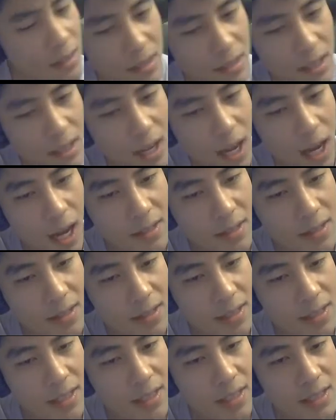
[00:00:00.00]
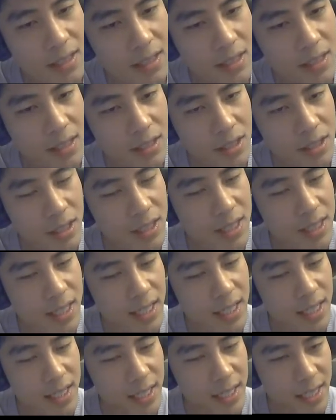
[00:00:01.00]
How did this? Did
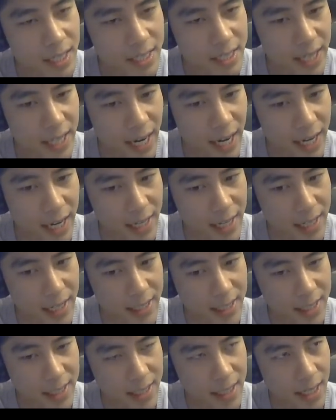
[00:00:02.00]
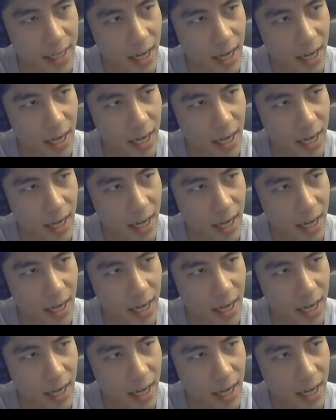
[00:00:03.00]
the dice